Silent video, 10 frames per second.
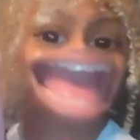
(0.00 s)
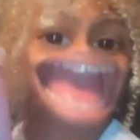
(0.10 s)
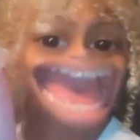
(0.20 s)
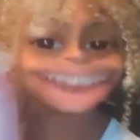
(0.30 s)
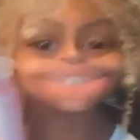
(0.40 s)

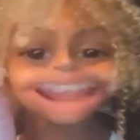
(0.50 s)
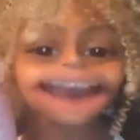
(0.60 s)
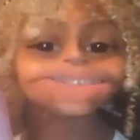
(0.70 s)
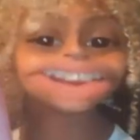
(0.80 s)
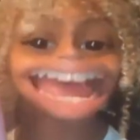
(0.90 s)
I don't know
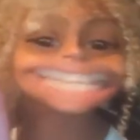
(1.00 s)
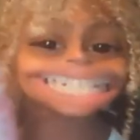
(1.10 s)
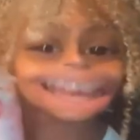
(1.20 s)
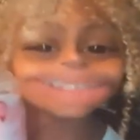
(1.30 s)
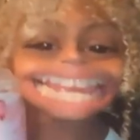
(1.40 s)
if you guys
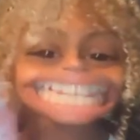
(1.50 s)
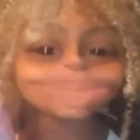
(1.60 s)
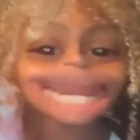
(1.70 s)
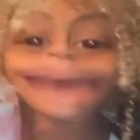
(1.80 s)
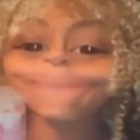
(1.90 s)
know this,
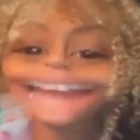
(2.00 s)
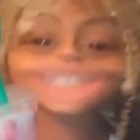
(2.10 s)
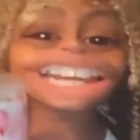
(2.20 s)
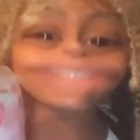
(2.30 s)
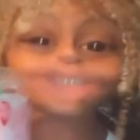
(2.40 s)
but I'm about
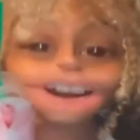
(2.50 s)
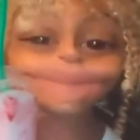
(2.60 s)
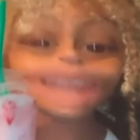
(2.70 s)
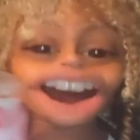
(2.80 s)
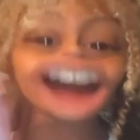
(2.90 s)
to inform
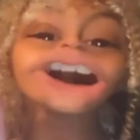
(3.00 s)
y'all.